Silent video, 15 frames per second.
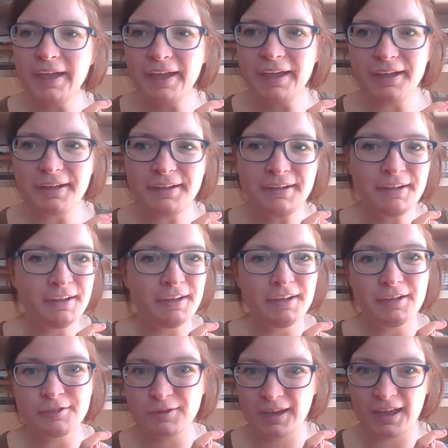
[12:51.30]

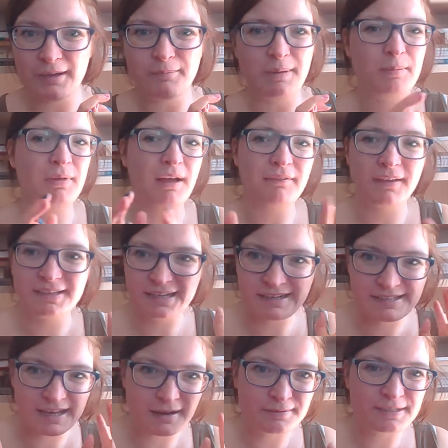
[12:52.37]
So yeah, people have this
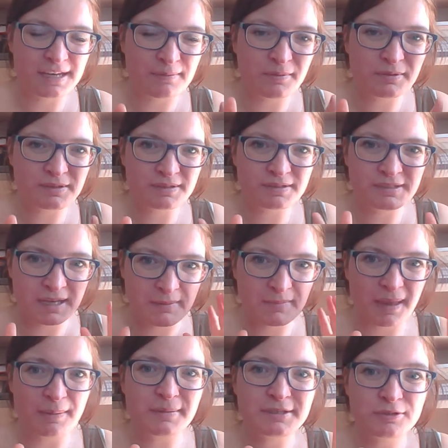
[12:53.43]
exact same
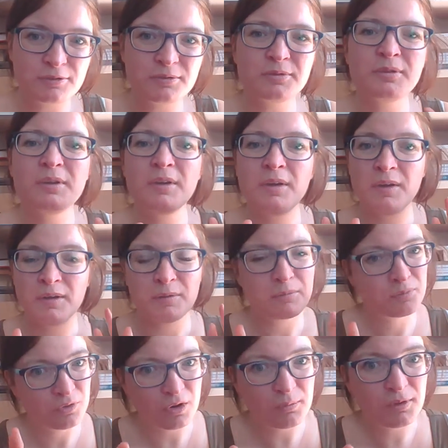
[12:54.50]
name as you,
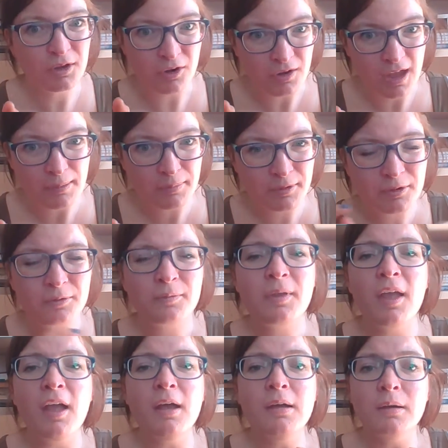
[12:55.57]
probably gonna happen.
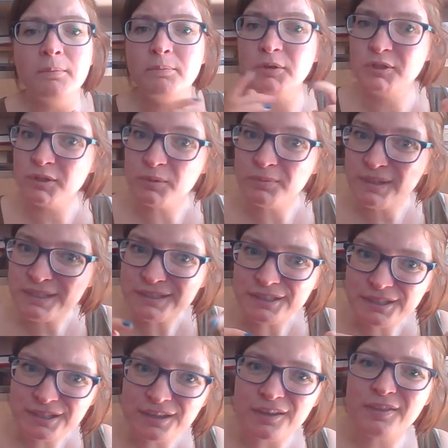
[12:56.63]
But you're
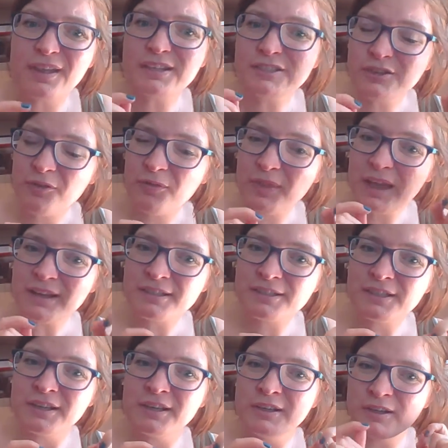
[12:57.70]
meeting, that's not
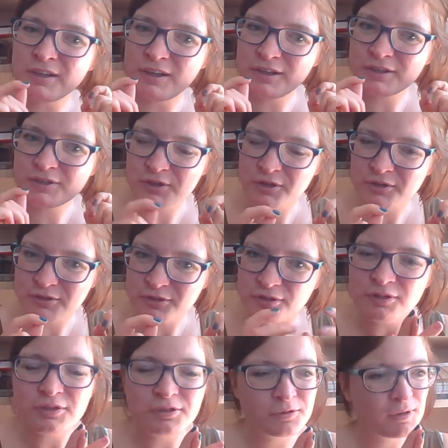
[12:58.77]
that
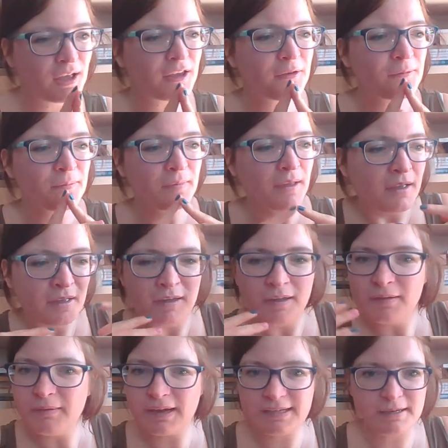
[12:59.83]
certain. So like,
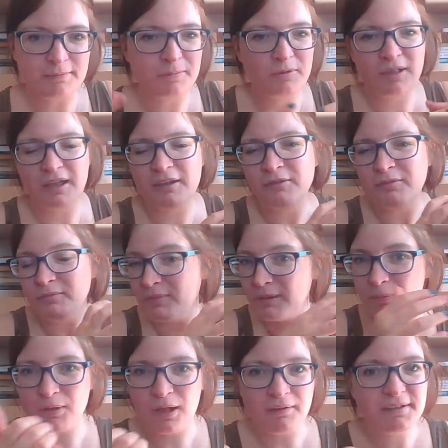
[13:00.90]
example, like
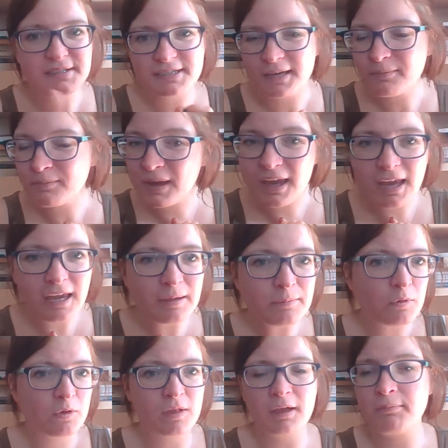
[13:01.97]
people having the same
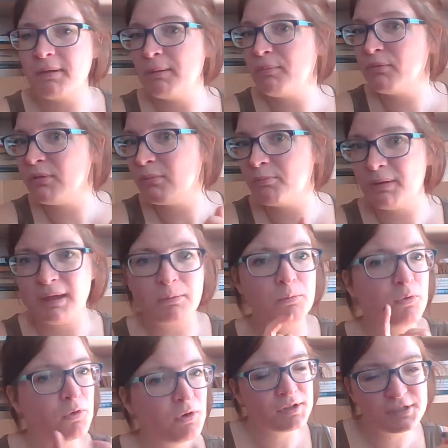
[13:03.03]
name, or like people being
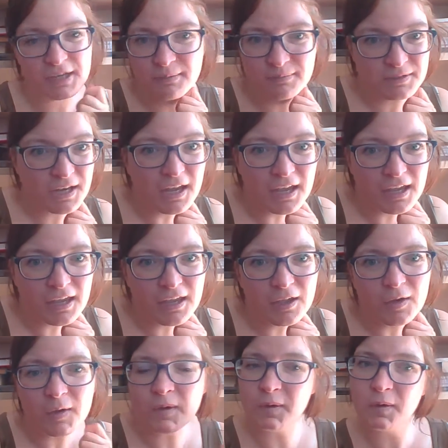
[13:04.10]
the same
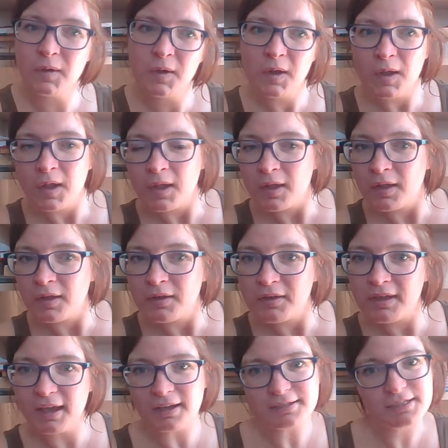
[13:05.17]
day, or
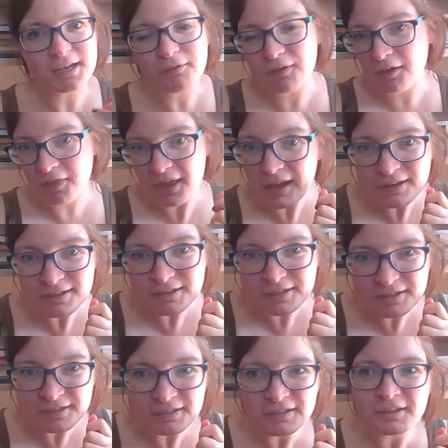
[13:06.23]
yeah, stuff like
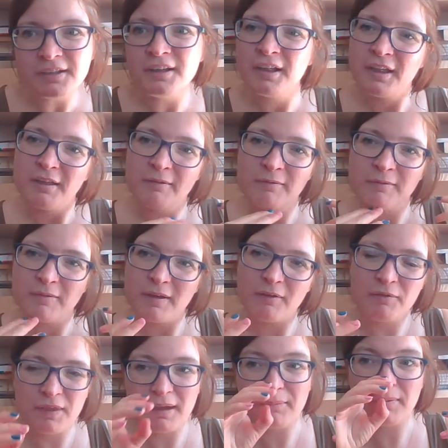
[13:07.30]
that.
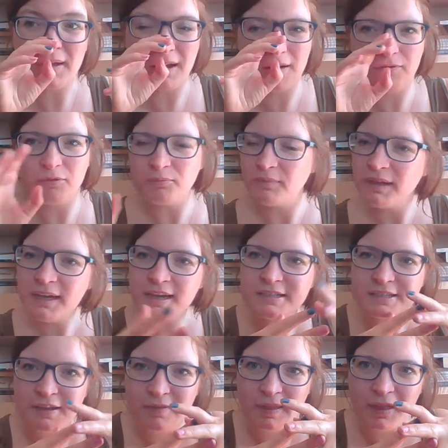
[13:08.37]
If they kind of
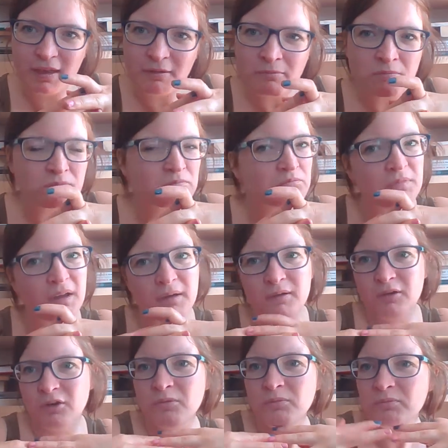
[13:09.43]
meet and they, I
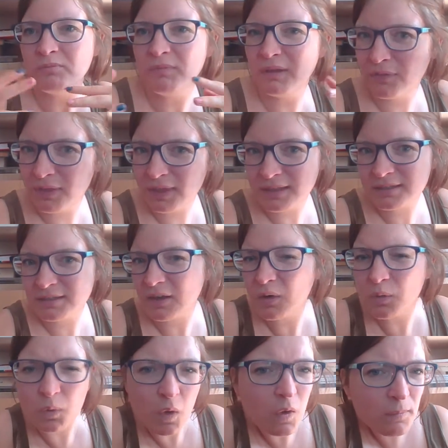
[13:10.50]
don't know, if it's
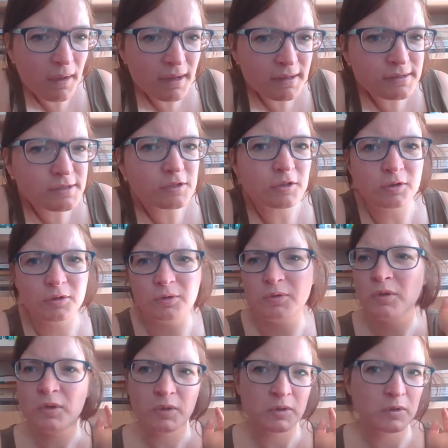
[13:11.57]
a romance
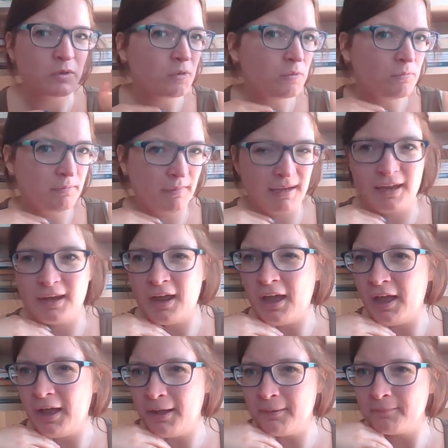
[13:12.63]
or make it
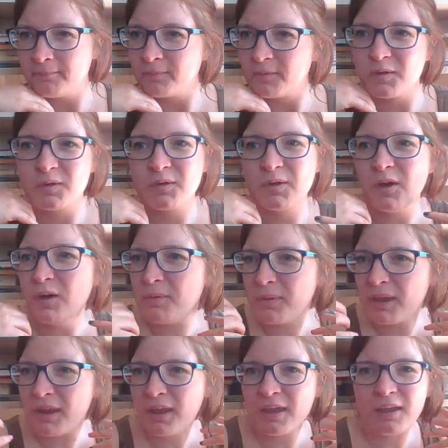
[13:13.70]
a
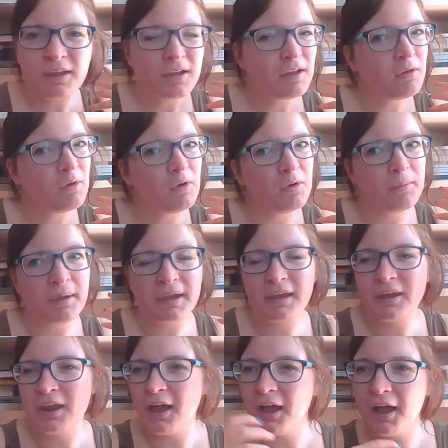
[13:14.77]
comedy or
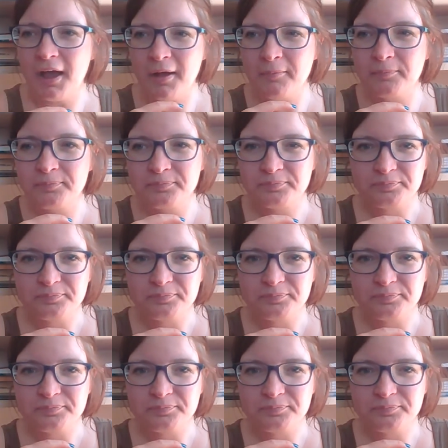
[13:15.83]
make it a